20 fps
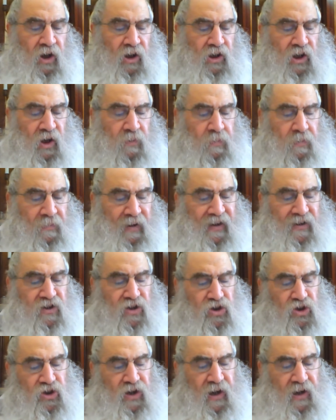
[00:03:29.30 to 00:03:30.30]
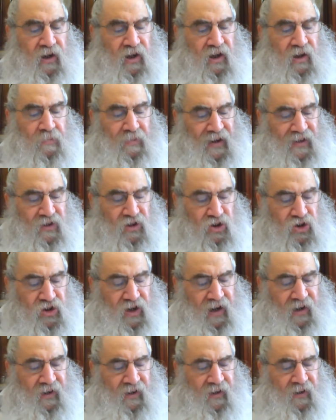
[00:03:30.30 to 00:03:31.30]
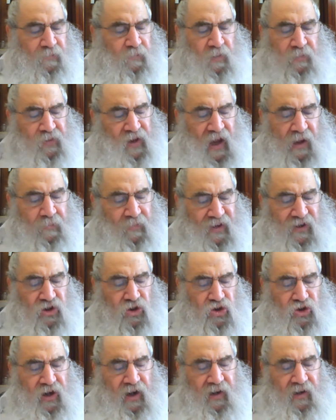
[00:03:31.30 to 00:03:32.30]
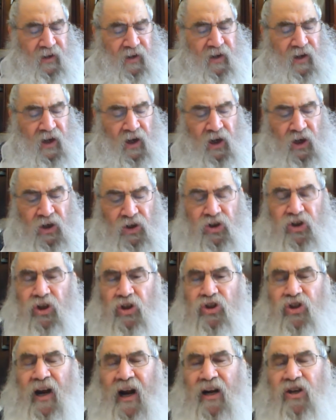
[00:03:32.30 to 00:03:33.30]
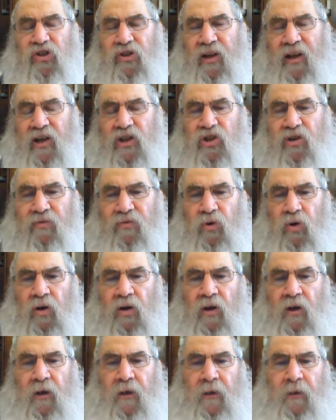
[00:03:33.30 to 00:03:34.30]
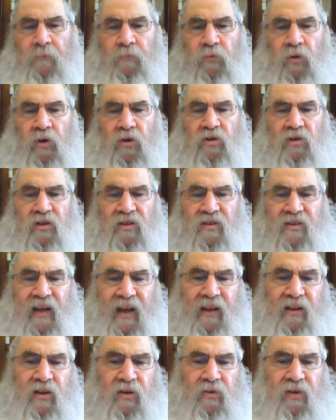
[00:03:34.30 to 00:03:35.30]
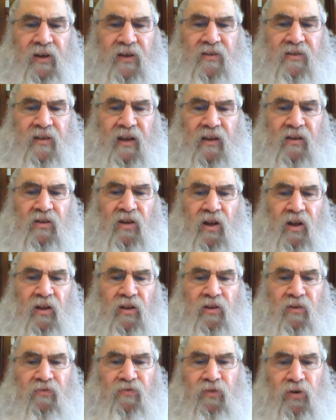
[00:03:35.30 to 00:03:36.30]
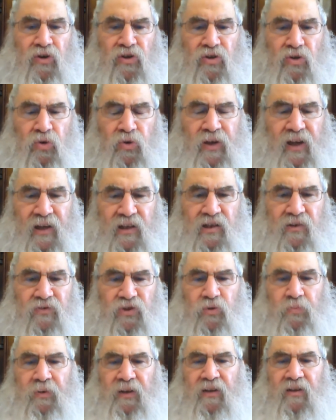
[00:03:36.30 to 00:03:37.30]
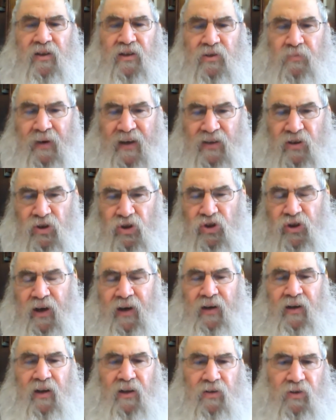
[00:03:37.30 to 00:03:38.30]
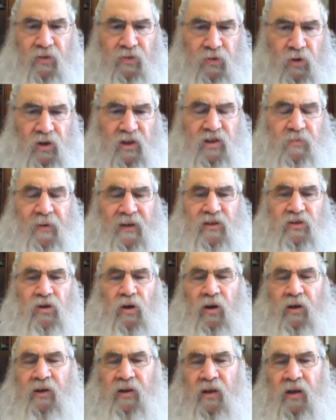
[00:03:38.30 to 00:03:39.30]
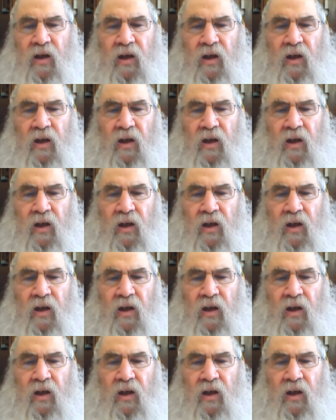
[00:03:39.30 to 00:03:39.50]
Dach Bemaisersheni, Bemke Maisersheni, Shelsharshne Ashevo. In other words, the Seder is that the first 2 years of Shemitah is Maisersheni, and the third is Maiserani.